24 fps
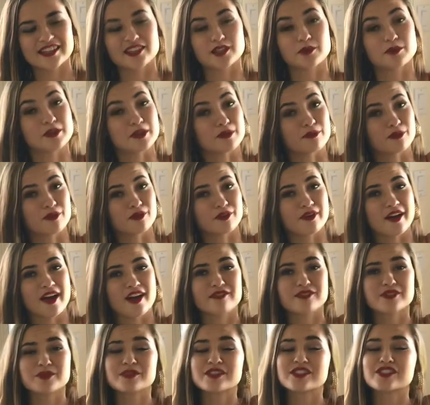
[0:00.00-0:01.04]
The people.
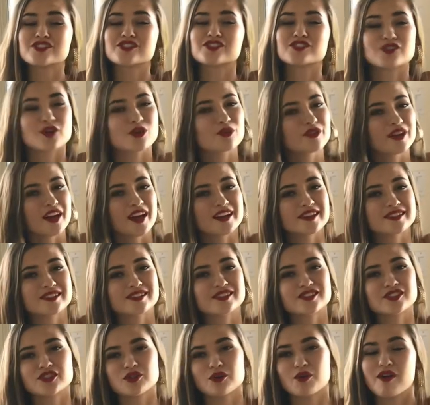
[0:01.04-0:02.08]
Everyone is so nice
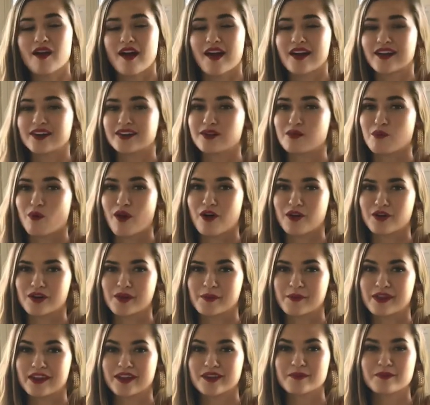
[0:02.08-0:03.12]
and so kind and
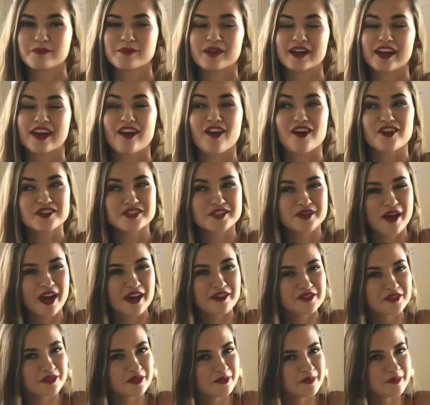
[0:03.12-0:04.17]
welcoming. But I also
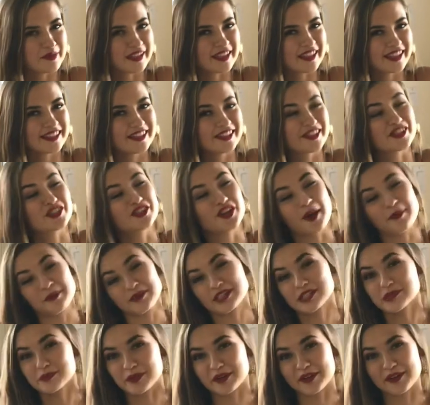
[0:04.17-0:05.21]
have to admit, the
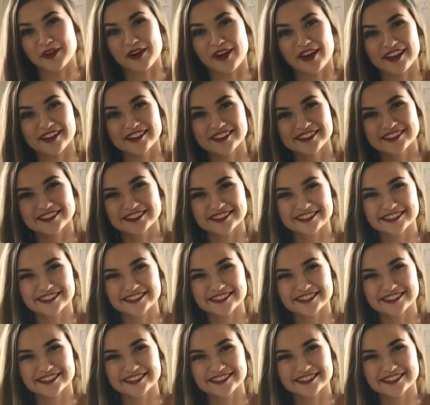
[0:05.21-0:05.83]
shopping's pretty great.